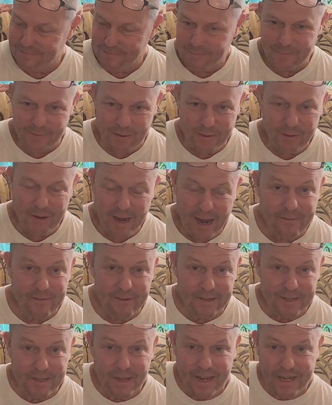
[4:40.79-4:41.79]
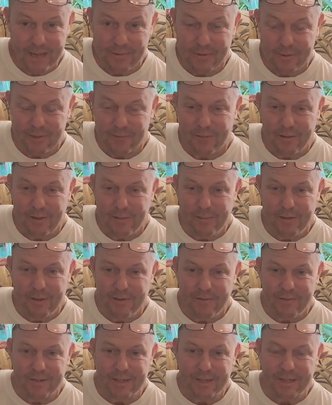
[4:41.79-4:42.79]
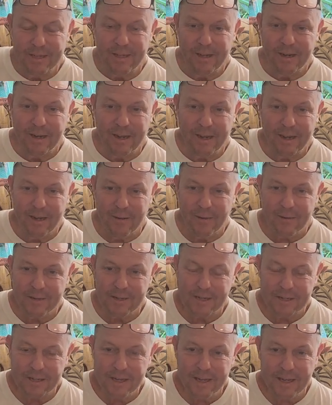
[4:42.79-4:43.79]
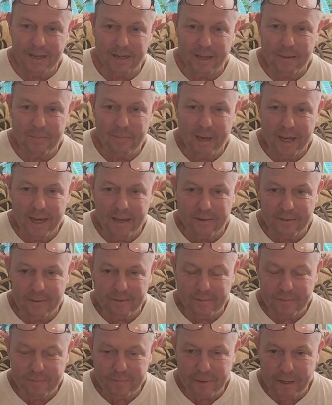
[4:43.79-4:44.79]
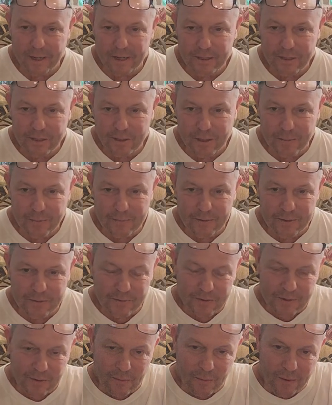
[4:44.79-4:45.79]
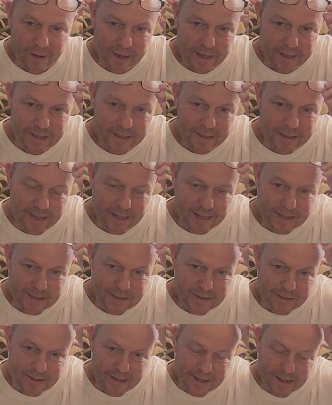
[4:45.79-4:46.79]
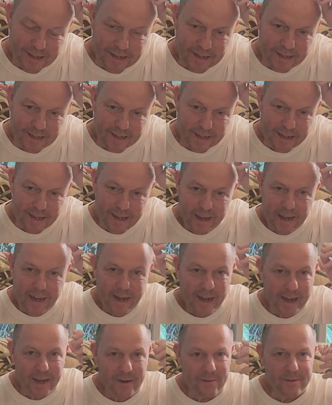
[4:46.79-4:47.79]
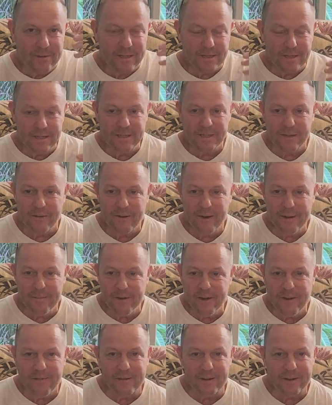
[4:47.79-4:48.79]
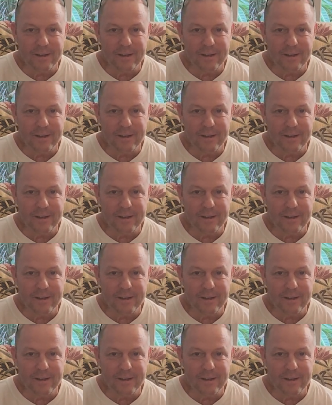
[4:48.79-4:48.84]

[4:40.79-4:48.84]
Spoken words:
they're advertisements for their movies. And then I always say, like Battleship, which was the one I did yesterday, I always say it's a great movie.